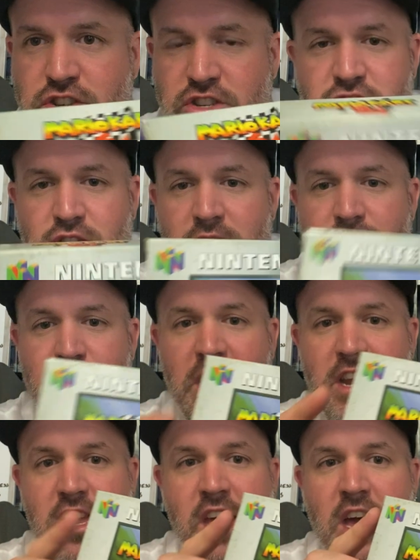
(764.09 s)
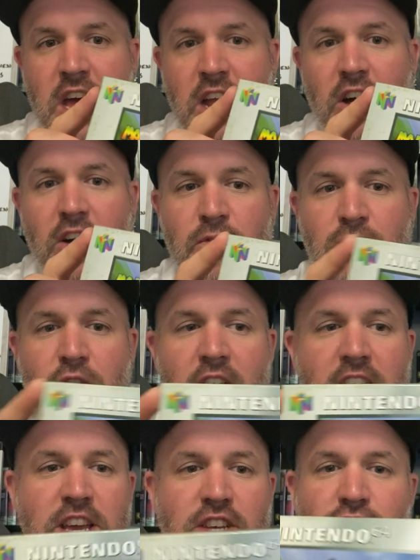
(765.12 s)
There's not even any like a phrase